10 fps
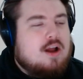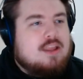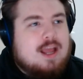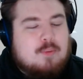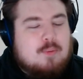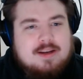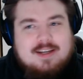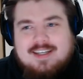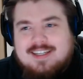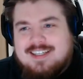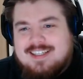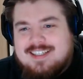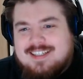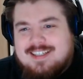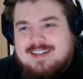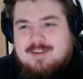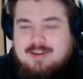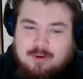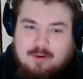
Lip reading: You are outrageous. So anyway.